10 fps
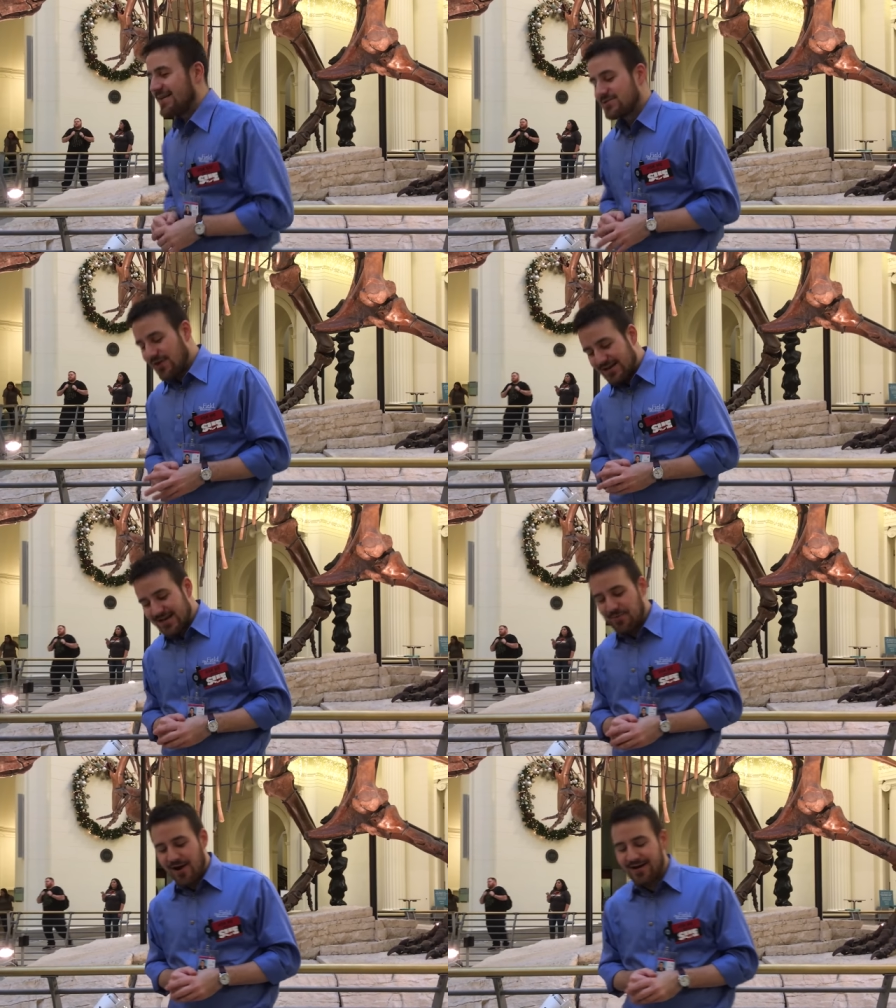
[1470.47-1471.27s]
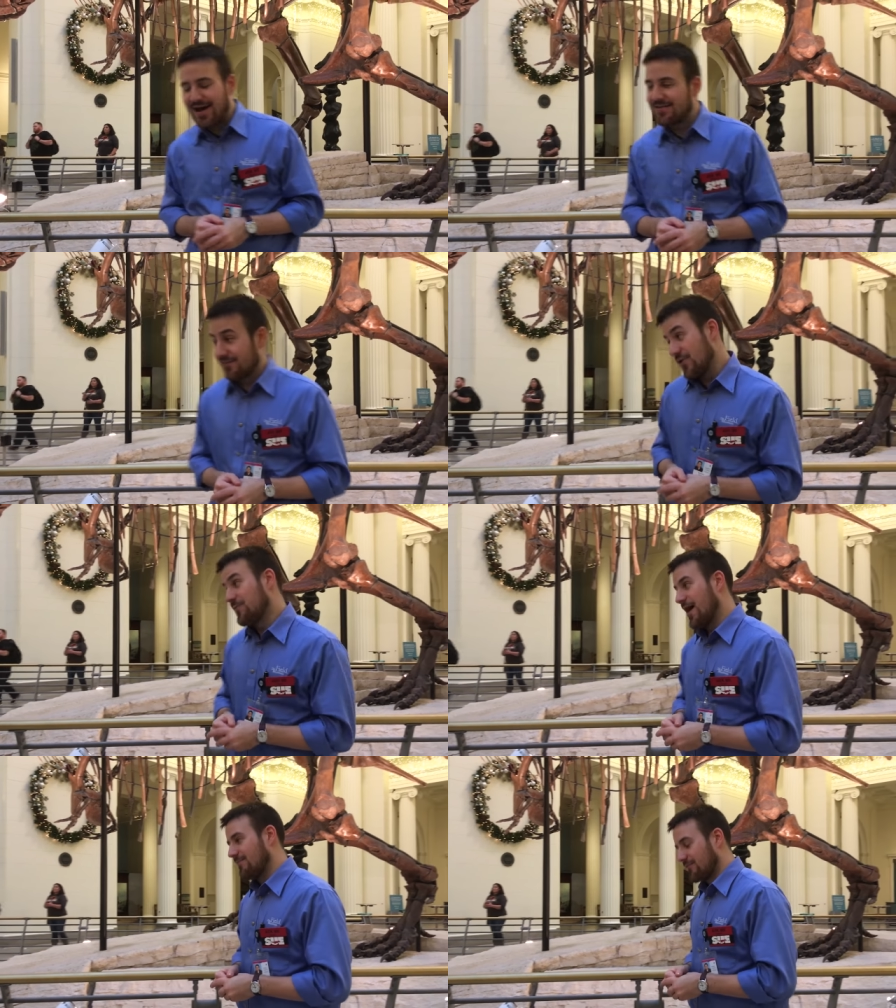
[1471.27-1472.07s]
Yeah, Jurassic Park has a few
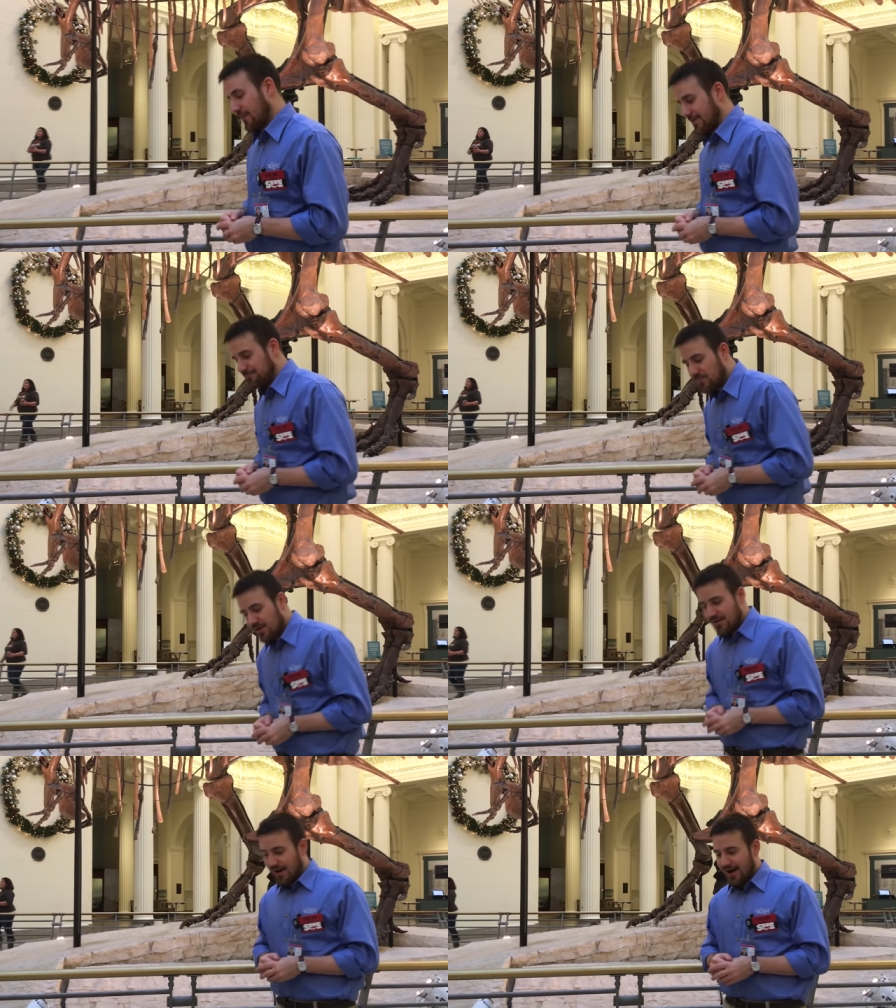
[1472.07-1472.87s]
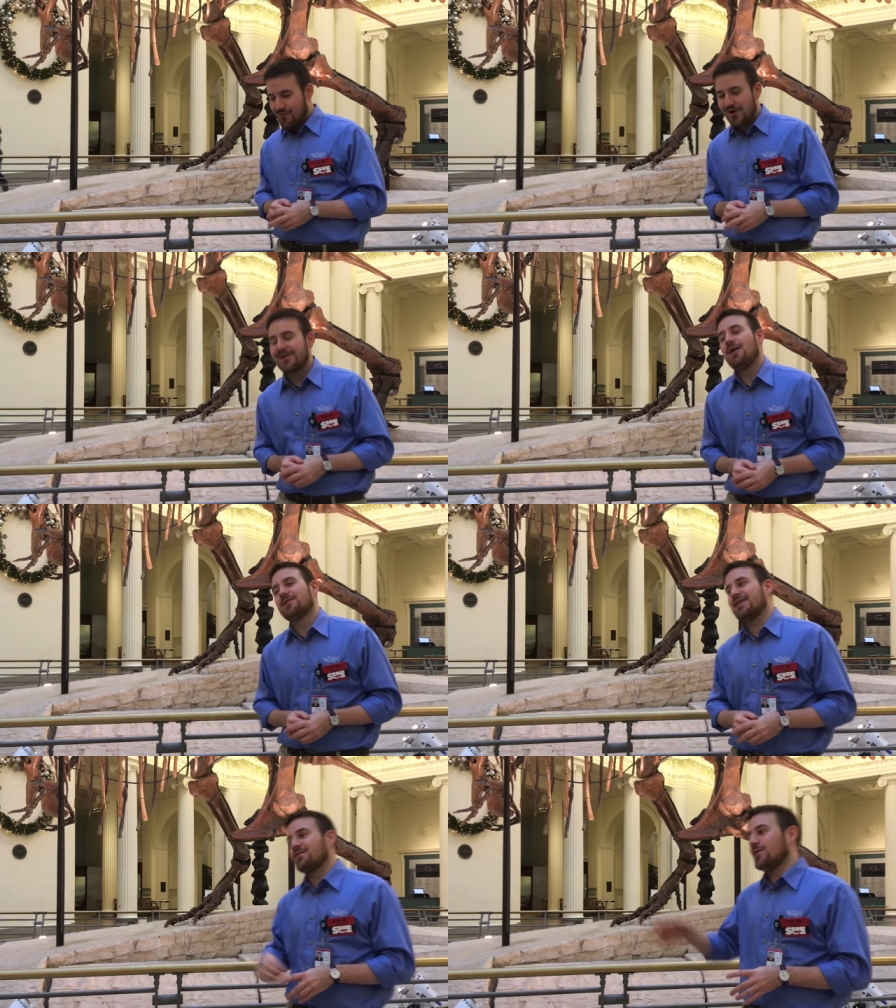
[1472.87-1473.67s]
problems with it. One
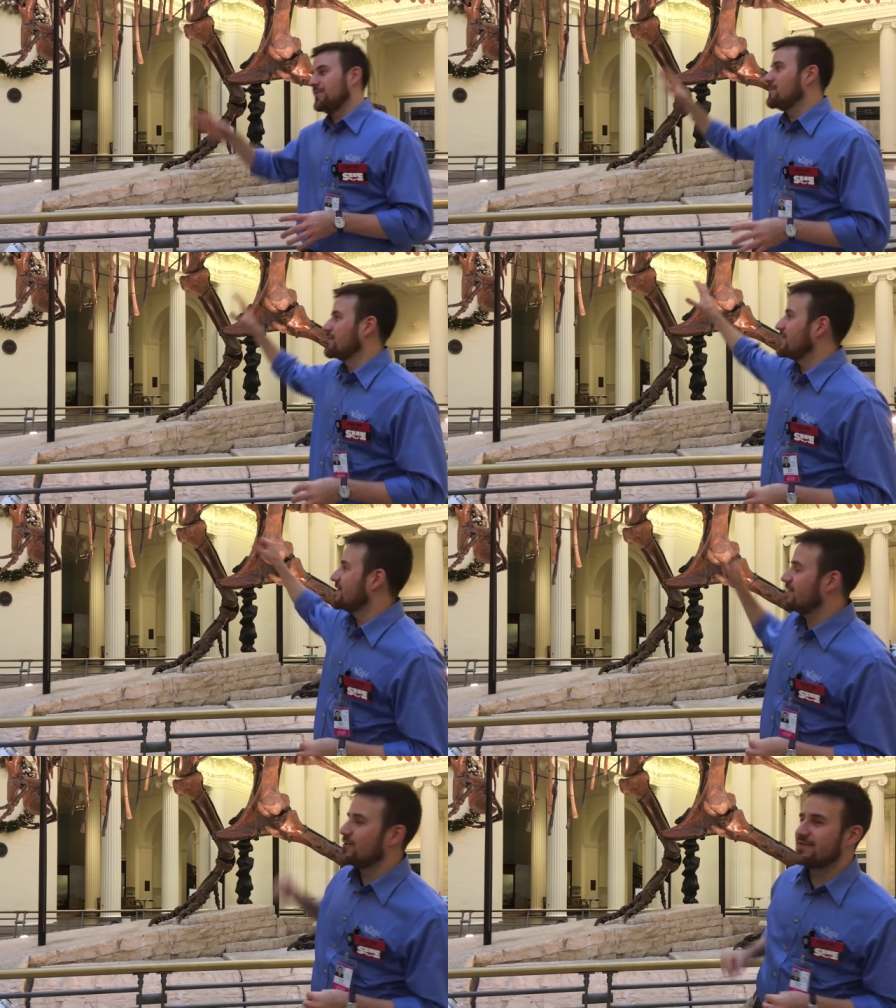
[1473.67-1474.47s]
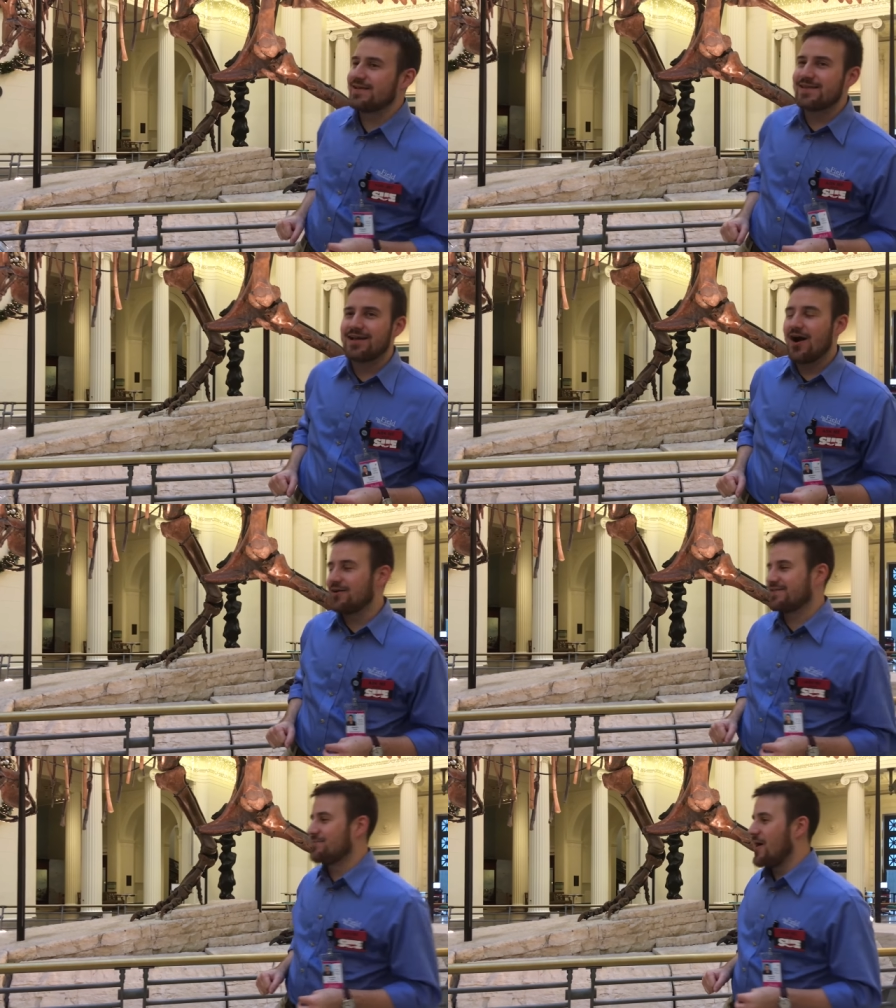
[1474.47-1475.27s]
common thing when people see Sioux is they say, oh, it's